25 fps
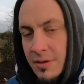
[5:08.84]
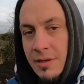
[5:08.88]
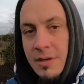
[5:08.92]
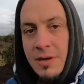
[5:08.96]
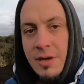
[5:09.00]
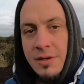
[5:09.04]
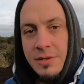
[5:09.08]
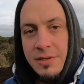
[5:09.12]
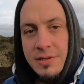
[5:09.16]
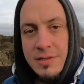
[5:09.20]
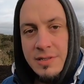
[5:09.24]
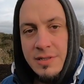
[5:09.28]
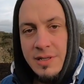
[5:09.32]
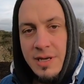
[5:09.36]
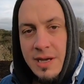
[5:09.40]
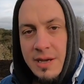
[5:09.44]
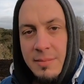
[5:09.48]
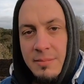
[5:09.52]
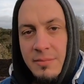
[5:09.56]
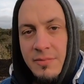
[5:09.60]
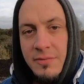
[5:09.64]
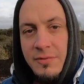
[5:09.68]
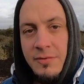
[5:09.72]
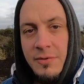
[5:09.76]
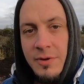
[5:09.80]
got its
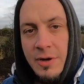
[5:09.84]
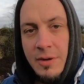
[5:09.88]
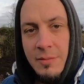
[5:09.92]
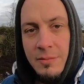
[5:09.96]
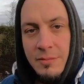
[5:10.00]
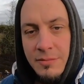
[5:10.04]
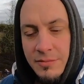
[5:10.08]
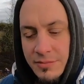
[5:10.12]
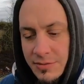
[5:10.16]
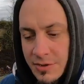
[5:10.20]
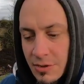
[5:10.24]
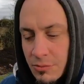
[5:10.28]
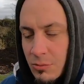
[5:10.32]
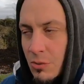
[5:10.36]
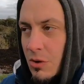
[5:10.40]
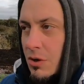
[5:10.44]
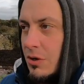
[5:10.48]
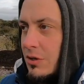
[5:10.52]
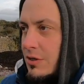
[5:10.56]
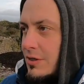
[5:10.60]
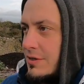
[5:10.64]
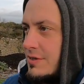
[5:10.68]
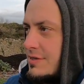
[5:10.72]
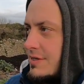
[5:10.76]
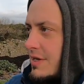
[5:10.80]
name from the
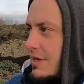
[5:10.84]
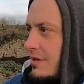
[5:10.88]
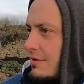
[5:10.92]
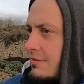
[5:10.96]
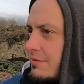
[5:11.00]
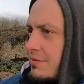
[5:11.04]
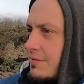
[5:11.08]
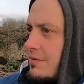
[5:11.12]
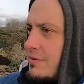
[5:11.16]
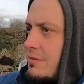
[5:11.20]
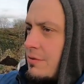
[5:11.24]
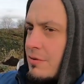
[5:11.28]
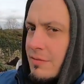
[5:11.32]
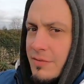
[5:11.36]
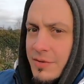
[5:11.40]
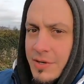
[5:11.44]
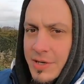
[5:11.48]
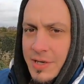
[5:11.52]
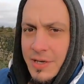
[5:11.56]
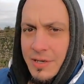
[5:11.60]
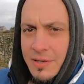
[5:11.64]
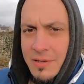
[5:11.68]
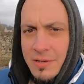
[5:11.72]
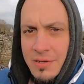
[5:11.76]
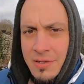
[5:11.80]
wall itself over
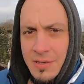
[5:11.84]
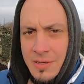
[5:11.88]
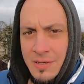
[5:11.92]
here,